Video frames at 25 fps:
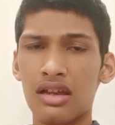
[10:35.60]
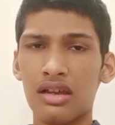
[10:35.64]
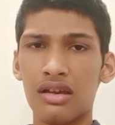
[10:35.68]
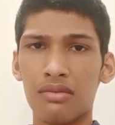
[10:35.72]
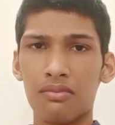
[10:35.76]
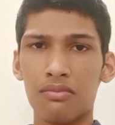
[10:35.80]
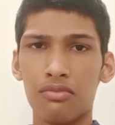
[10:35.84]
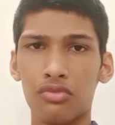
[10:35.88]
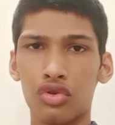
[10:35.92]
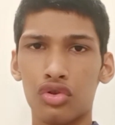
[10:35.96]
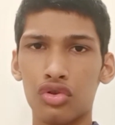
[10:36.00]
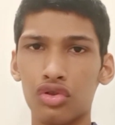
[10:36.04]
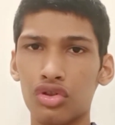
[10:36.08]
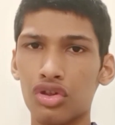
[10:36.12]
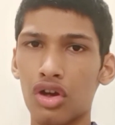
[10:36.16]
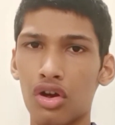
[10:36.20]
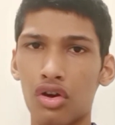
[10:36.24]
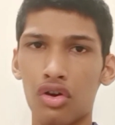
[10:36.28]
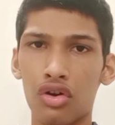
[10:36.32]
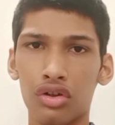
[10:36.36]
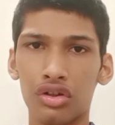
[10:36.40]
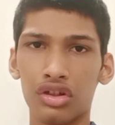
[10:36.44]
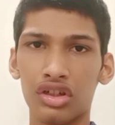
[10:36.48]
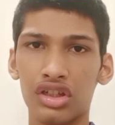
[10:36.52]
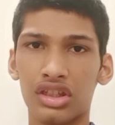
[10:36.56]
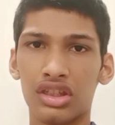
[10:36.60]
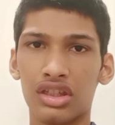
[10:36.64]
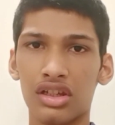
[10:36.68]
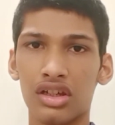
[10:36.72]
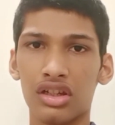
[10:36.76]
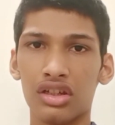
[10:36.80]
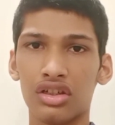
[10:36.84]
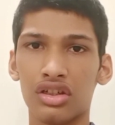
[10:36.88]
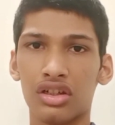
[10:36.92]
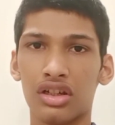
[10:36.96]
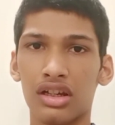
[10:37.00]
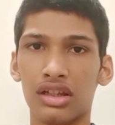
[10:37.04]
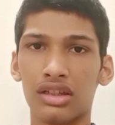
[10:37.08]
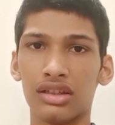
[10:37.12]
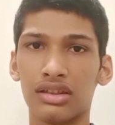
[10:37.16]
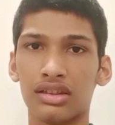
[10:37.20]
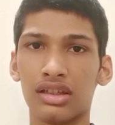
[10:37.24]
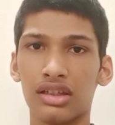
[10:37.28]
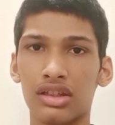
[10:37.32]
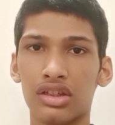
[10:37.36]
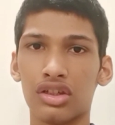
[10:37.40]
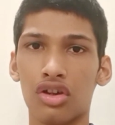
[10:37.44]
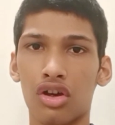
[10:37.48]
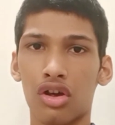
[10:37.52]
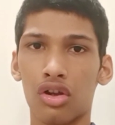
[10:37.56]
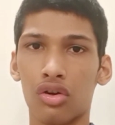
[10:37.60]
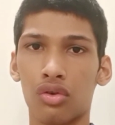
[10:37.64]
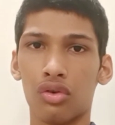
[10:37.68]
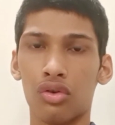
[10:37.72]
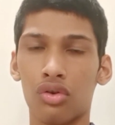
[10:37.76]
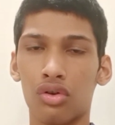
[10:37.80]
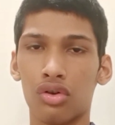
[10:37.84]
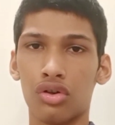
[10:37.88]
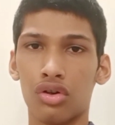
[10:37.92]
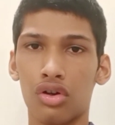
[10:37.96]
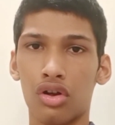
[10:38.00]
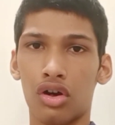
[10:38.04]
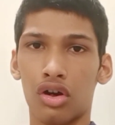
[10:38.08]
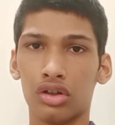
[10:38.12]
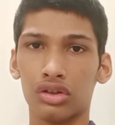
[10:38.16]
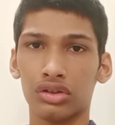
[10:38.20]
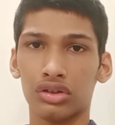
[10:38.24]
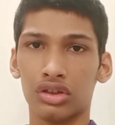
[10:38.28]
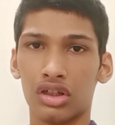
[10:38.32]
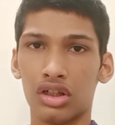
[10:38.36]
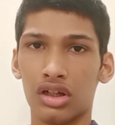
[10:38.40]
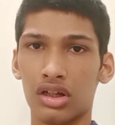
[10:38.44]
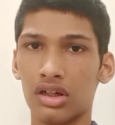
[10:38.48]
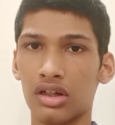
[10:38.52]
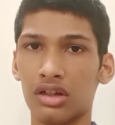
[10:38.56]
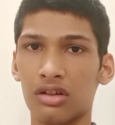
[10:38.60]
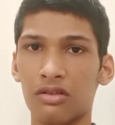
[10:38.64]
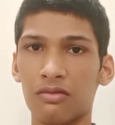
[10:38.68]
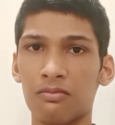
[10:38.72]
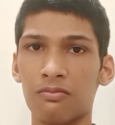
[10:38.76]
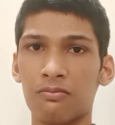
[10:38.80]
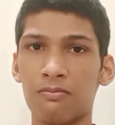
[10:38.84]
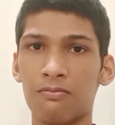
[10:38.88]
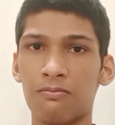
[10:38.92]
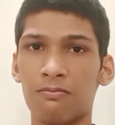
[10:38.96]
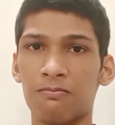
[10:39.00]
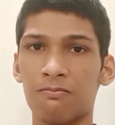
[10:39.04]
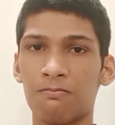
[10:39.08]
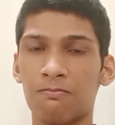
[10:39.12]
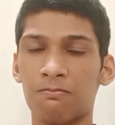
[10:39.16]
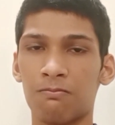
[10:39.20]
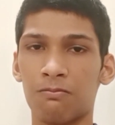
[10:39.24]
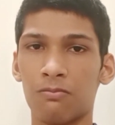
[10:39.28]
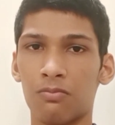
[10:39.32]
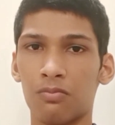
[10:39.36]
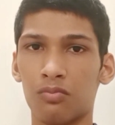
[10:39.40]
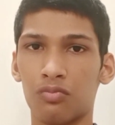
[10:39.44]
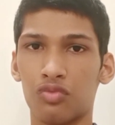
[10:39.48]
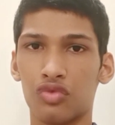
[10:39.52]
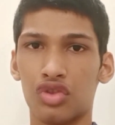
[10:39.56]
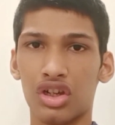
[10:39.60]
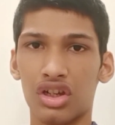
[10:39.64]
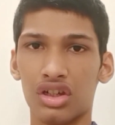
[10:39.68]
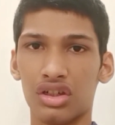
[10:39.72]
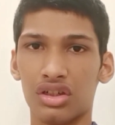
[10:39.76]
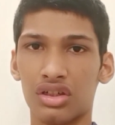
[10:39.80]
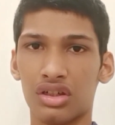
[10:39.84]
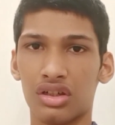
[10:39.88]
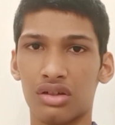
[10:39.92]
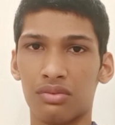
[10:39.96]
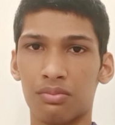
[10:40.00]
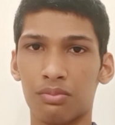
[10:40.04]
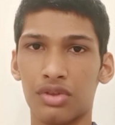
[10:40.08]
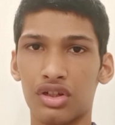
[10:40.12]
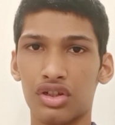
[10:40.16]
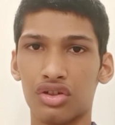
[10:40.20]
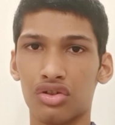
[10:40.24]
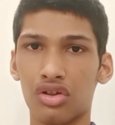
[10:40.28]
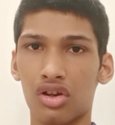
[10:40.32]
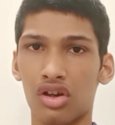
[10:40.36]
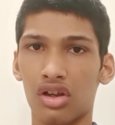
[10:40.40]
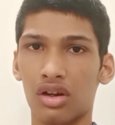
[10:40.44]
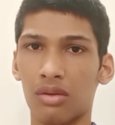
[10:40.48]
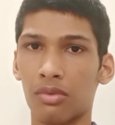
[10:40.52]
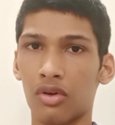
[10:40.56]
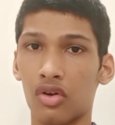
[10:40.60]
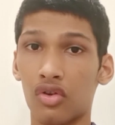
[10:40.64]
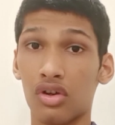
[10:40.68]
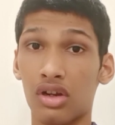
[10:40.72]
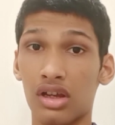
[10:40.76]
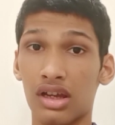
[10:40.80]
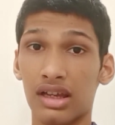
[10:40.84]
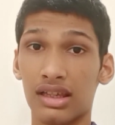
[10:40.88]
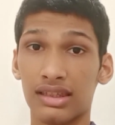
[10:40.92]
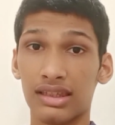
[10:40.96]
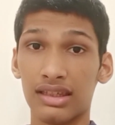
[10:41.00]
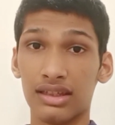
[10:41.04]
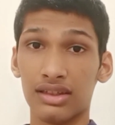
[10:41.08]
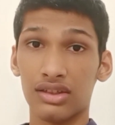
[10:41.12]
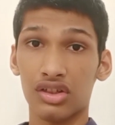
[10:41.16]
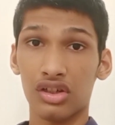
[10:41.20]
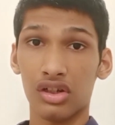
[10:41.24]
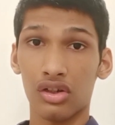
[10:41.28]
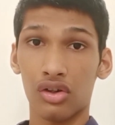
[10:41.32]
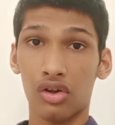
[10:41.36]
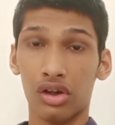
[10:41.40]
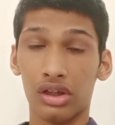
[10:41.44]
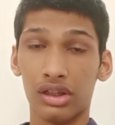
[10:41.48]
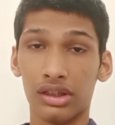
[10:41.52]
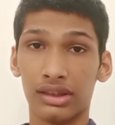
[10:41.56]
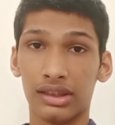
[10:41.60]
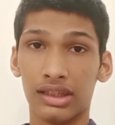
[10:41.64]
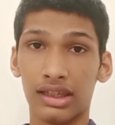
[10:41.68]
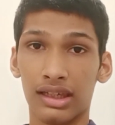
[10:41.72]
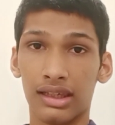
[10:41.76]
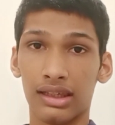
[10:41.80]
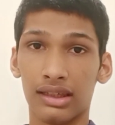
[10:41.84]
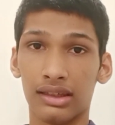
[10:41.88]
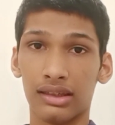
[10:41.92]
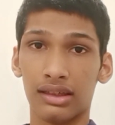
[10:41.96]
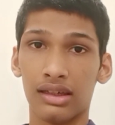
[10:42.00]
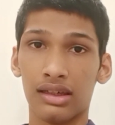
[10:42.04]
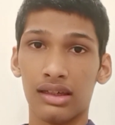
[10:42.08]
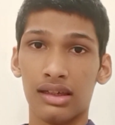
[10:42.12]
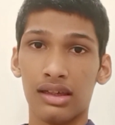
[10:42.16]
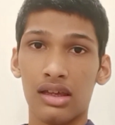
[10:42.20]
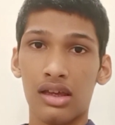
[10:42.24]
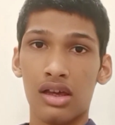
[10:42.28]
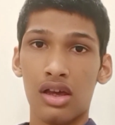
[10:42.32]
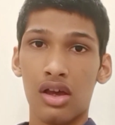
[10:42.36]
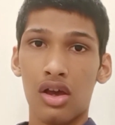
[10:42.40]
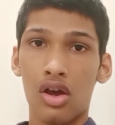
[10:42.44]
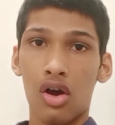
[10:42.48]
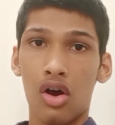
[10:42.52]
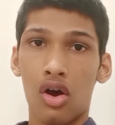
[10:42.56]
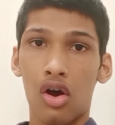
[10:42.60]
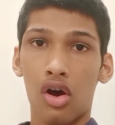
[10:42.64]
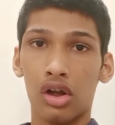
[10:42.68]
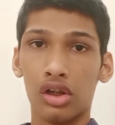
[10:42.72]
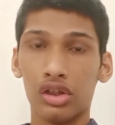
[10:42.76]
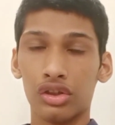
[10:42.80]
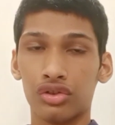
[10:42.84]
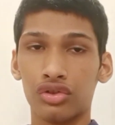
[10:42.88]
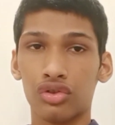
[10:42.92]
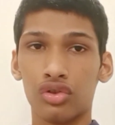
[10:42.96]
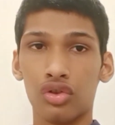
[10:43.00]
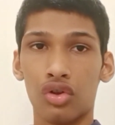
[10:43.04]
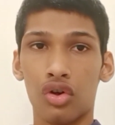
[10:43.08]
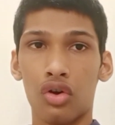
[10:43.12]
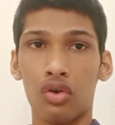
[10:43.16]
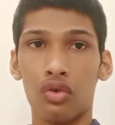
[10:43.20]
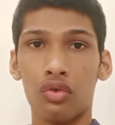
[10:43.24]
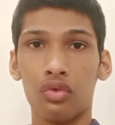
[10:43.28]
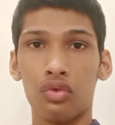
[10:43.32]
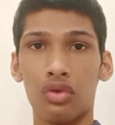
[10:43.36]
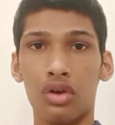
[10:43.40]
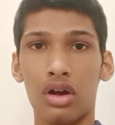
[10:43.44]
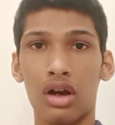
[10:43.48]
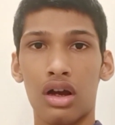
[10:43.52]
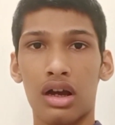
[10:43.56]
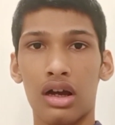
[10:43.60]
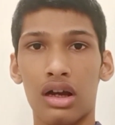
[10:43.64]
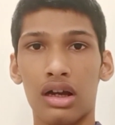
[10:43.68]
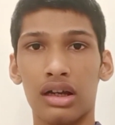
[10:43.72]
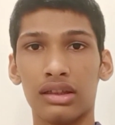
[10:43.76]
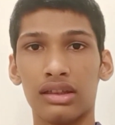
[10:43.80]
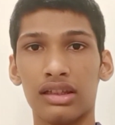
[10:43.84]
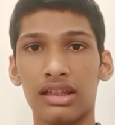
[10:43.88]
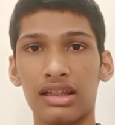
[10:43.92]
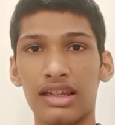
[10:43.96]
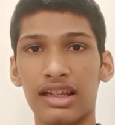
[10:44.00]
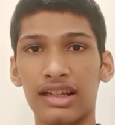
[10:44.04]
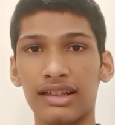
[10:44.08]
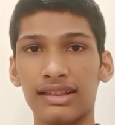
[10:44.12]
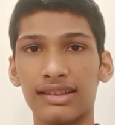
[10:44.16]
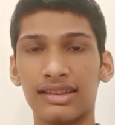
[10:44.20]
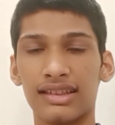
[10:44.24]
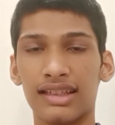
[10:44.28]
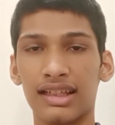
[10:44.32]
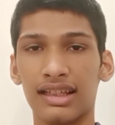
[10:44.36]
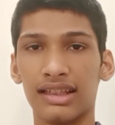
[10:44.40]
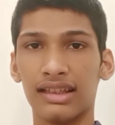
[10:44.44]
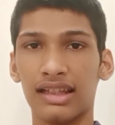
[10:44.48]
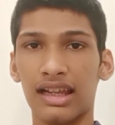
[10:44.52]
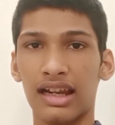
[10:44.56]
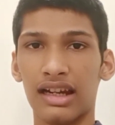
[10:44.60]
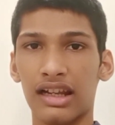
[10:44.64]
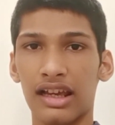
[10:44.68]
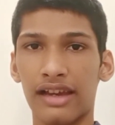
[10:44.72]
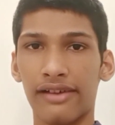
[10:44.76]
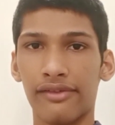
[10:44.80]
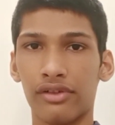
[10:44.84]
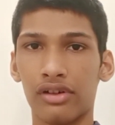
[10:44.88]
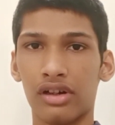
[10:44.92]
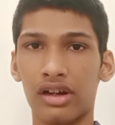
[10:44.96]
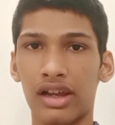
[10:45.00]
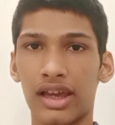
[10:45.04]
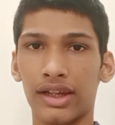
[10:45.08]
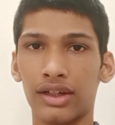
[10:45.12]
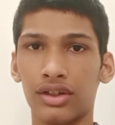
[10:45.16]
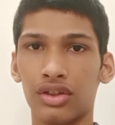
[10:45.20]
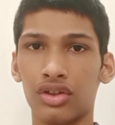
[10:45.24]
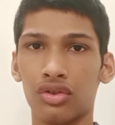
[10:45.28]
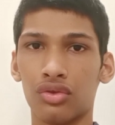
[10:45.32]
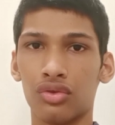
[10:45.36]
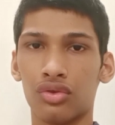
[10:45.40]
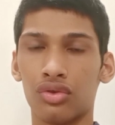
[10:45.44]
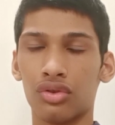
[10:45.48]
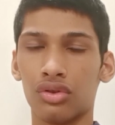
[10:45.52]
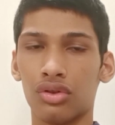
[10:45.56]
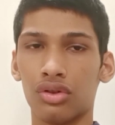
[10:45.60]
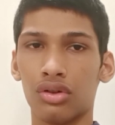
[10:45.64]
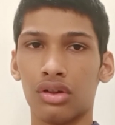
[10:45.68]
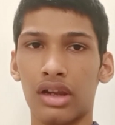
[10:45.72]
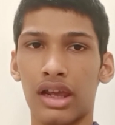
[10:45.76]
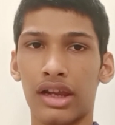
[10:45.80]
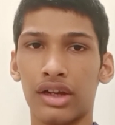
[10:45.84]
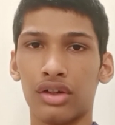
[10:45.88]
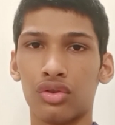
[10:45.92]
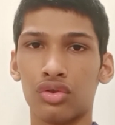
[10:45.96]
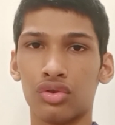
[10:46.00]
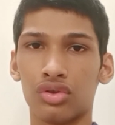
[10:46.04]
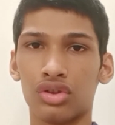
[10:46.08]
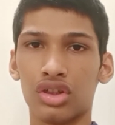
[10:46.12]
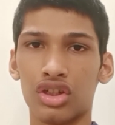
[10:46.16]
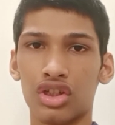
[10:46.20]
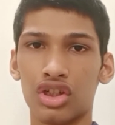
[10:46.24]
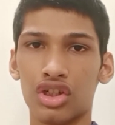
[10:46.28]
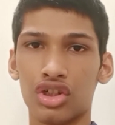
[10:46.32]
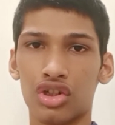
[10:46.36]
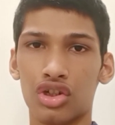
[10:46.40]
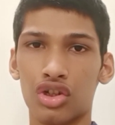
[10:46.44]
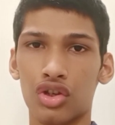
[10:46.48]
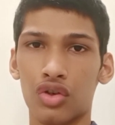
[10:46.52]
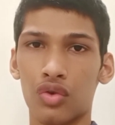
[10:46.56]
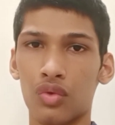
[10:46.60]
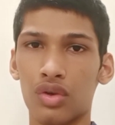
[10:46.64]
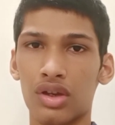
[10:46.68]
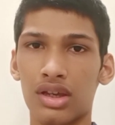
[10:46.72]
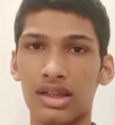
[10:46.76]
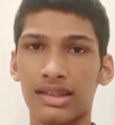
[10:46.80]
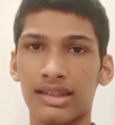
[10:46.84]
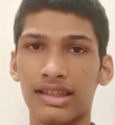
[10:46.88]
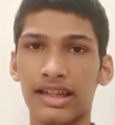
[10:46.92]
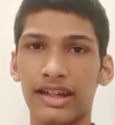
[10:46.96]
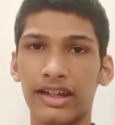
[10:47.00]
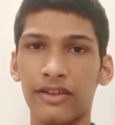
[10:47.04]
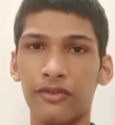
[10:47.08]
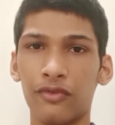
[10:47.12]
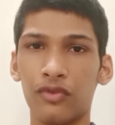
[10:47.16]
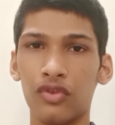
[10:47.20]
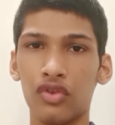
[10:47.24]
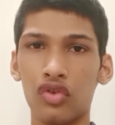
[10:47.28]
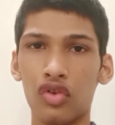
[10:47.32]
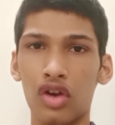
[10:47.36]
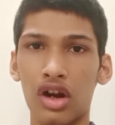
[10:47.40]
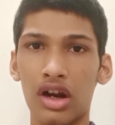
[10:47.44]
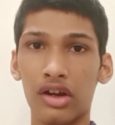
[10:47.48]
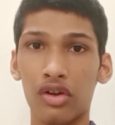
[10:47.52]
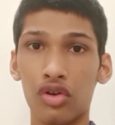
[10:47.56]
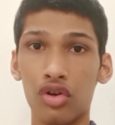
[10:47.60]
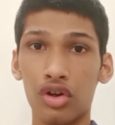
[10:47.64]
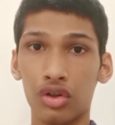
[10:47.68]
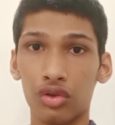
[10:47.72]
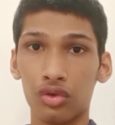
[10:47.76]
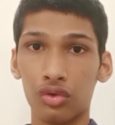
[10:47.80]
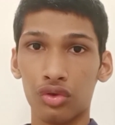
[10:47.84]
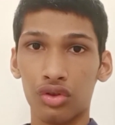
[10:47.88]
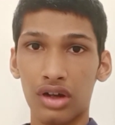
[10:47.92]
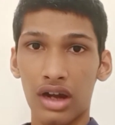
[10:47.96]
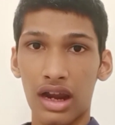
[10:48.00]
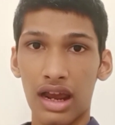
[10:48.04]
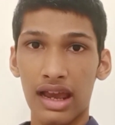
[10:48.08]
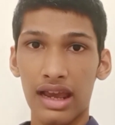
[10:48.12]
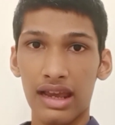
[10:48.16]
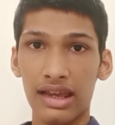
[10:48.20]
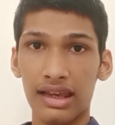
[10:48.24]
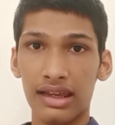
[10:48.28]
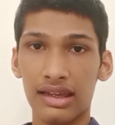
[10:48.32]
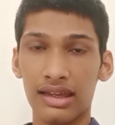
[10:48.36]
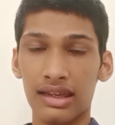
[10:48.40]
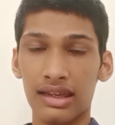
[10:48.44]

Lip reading: Do your own research, consult your own doctor. Just be sure about the essential oil thing. Also, the next thing that I would like to suggest you is that if you are going to try